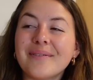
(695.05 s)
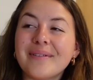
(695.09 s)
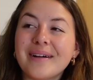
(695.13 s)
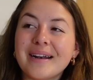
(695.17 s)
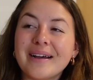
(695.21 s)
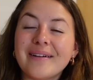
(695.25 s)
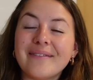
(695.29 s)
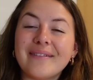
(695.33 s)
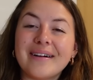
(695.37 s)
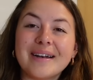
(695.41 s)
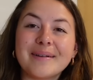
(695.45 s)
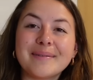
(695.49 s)

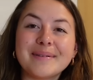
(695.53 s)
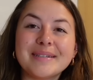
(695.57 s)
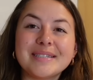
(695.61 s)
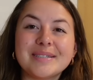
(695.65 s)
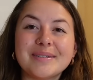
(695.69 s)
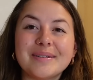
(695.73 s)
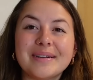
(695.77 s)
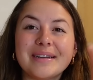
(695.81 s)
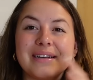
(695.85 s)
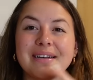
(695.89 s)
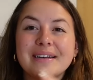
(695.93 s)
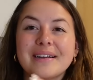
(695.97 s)
what I want to be
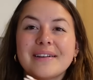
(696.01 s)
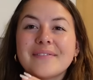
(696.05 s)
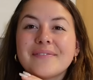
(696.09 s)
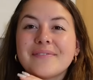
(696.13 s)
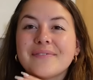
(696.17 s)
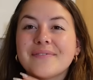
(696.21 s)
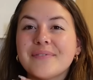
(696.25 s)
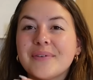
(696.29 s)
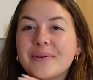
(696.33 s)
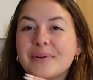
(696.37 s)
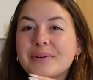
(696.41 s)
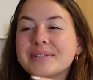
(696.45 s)
doing
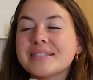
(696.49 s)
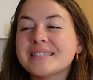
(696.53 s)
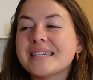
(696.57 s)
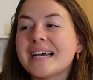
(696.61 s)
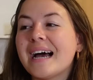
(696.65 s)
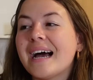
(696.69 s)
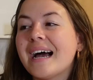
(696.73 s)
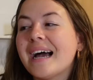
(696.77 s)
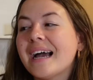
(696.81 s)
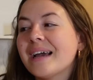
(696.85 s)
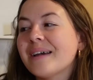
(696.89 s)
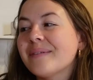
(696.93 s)

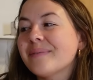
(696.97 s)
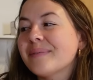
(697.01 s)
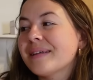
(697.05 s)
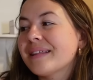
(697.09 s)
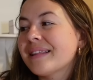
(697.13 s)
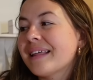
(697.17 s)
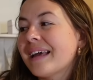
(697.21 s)
full-time,